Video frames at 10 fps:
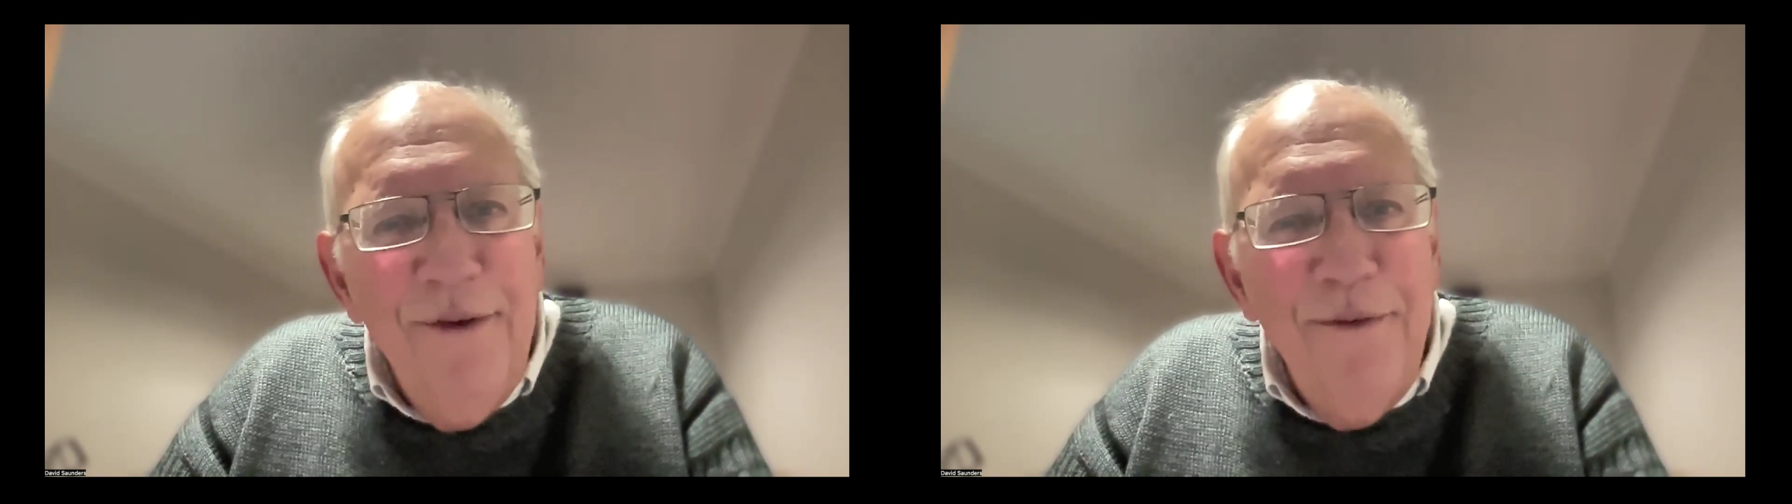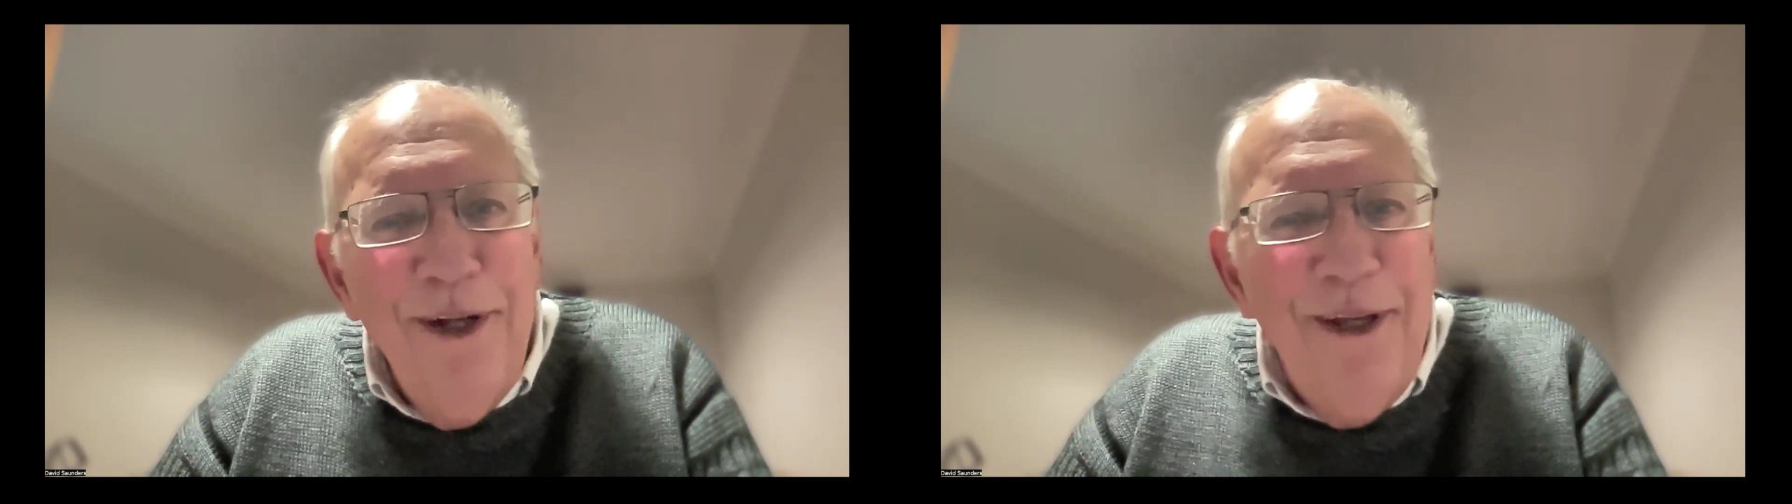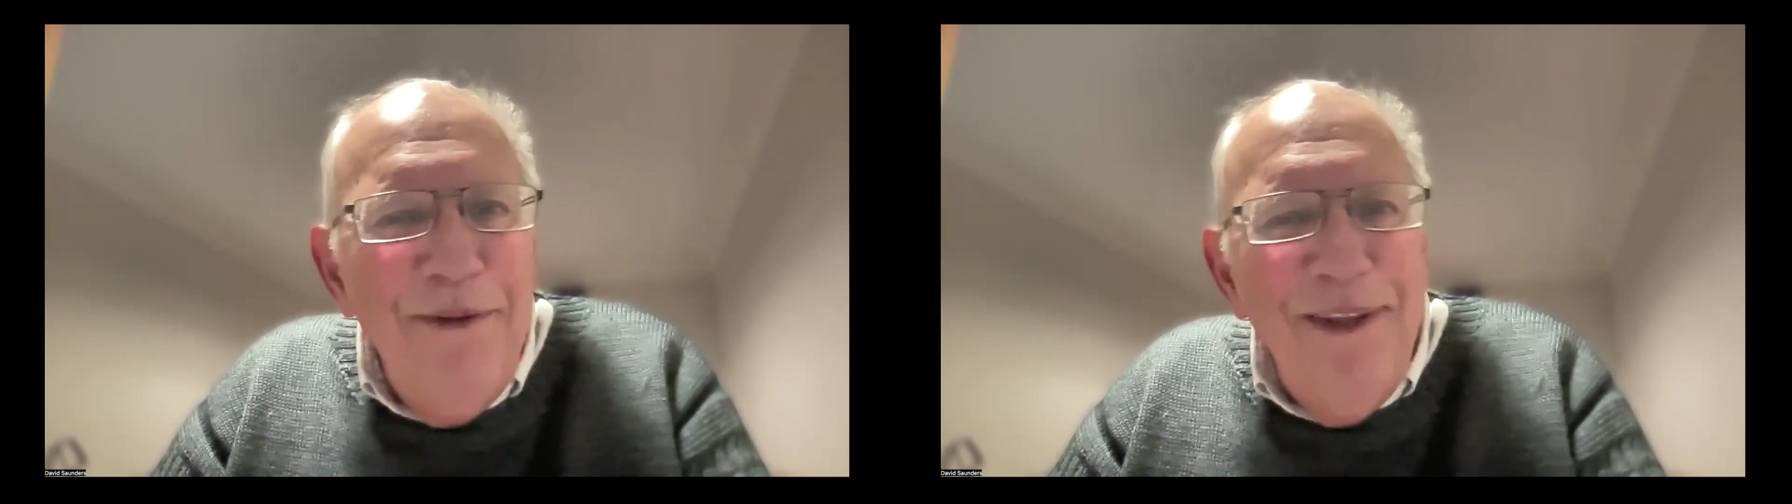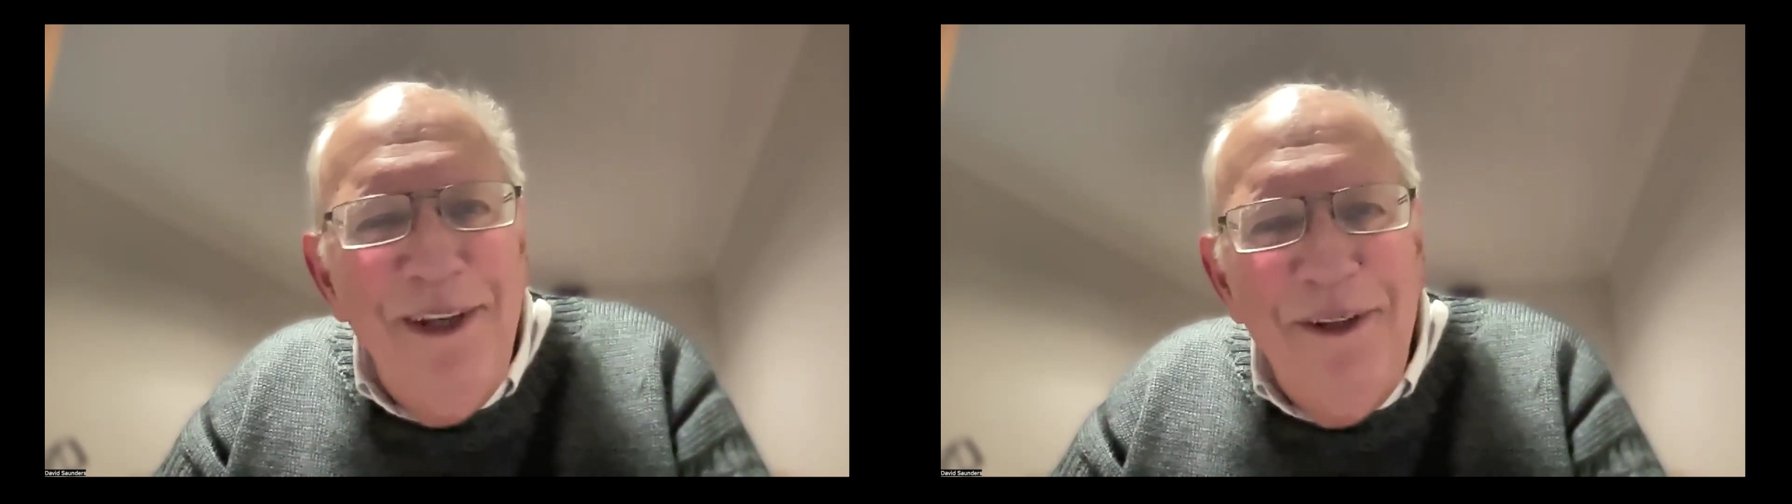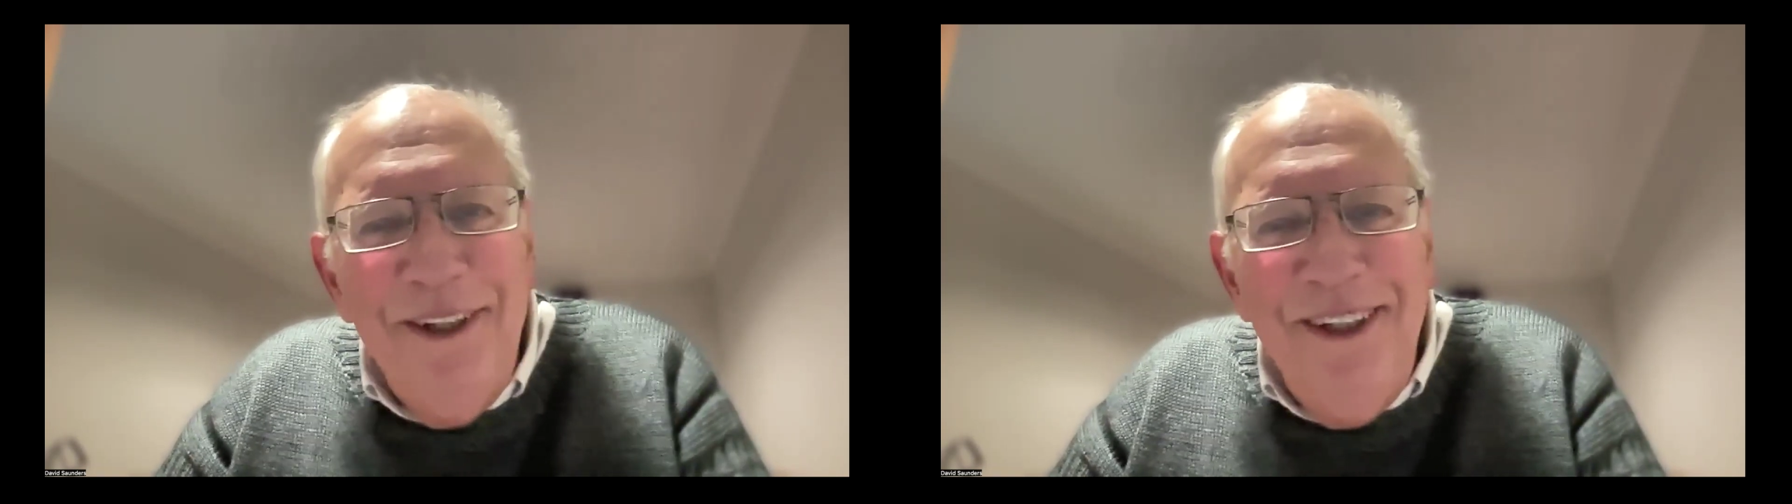working with
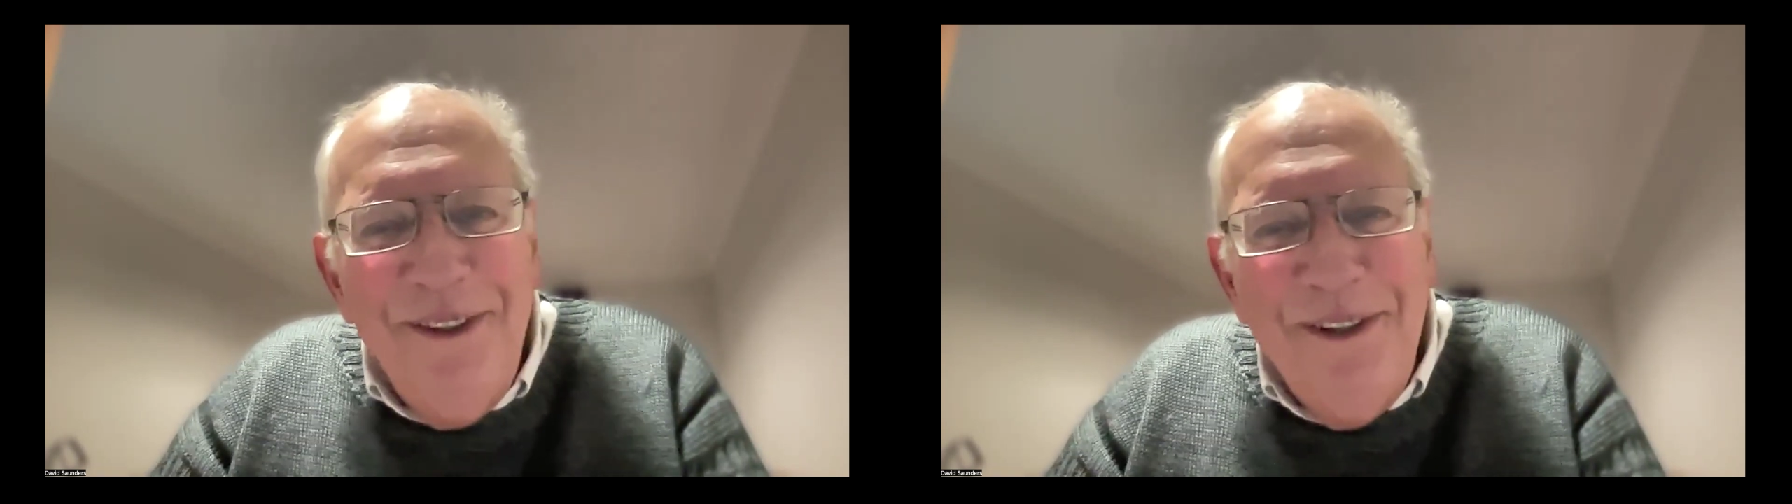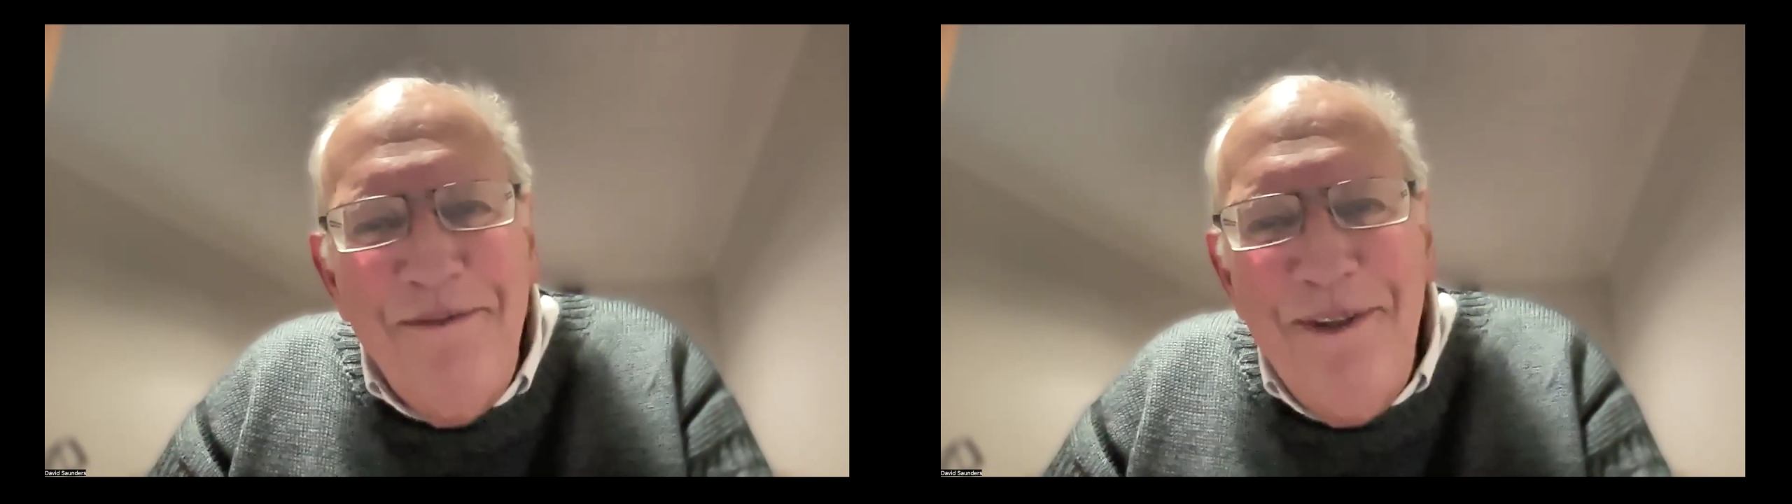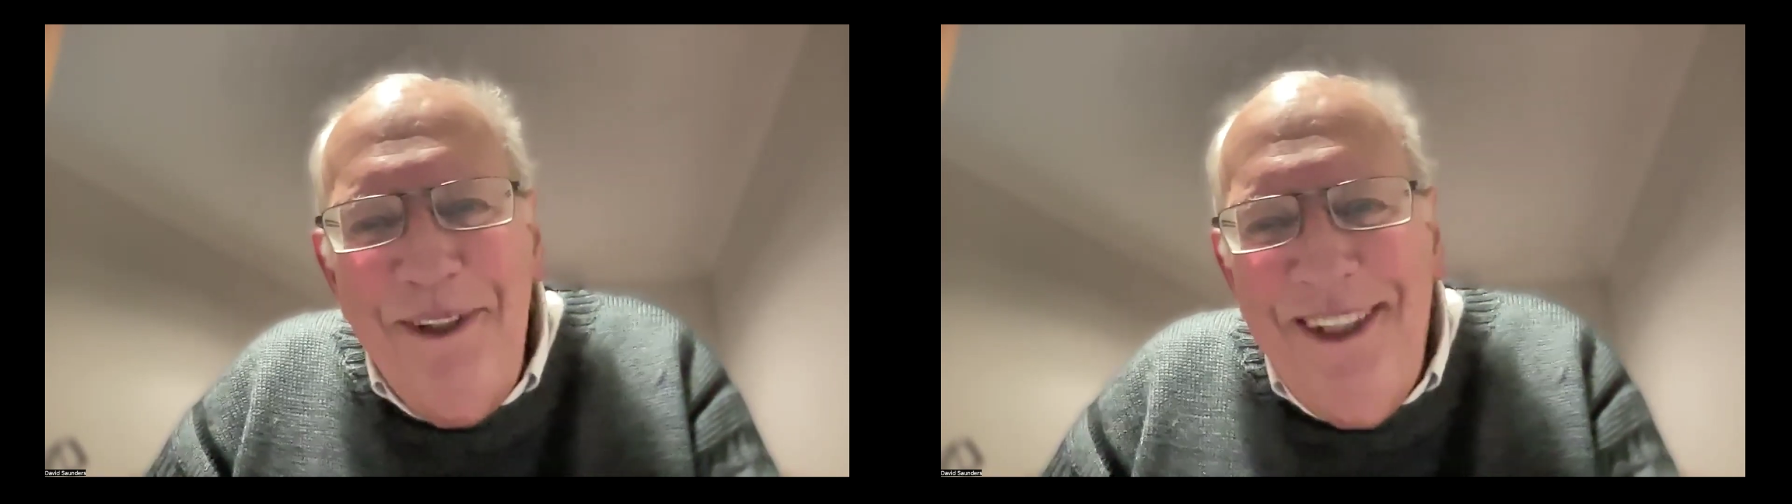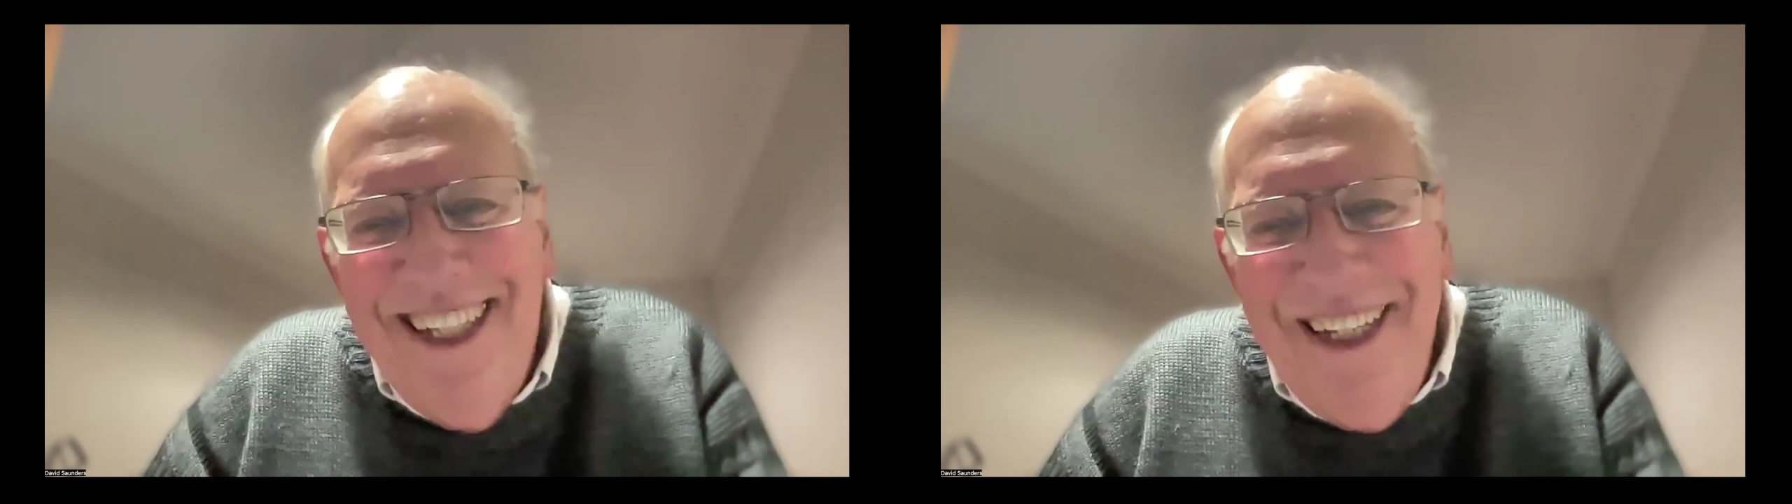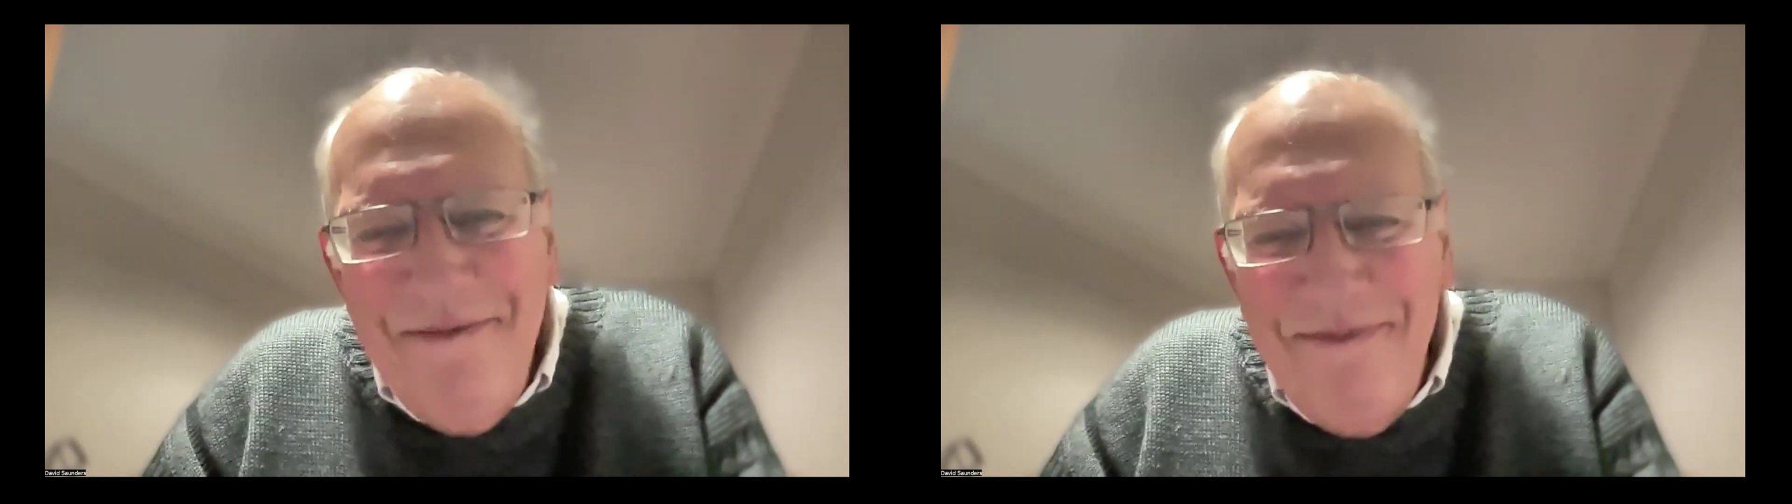you in your
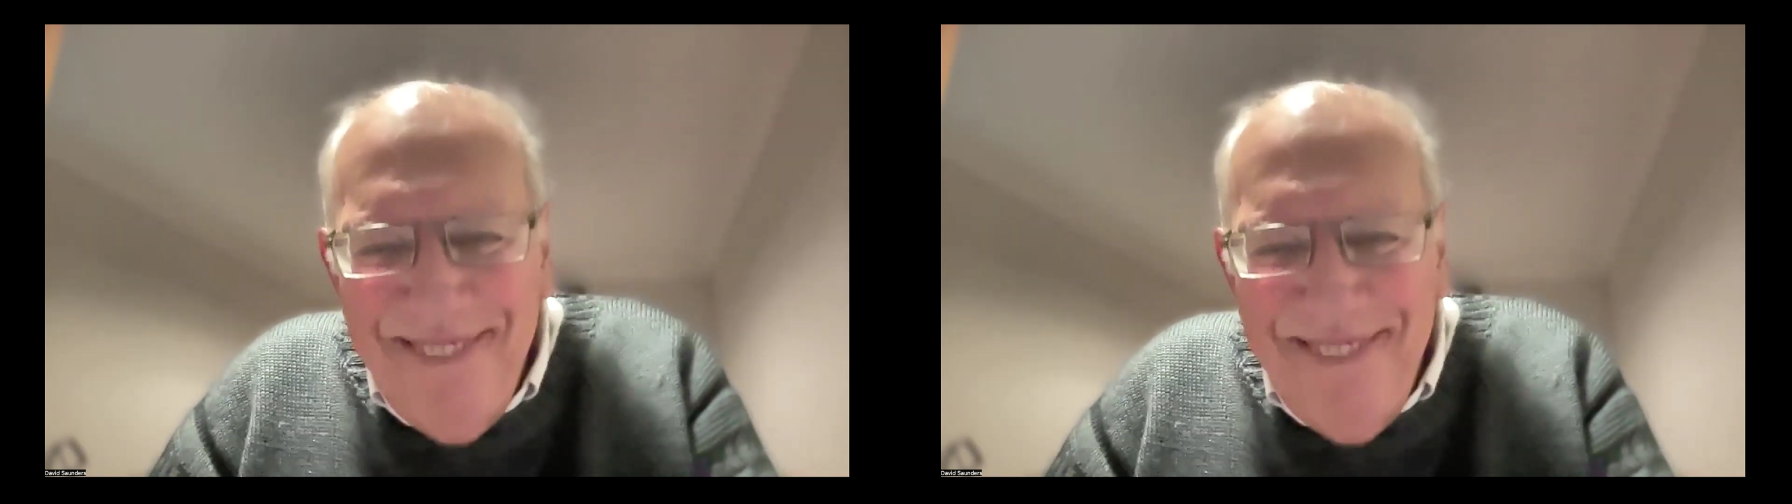community.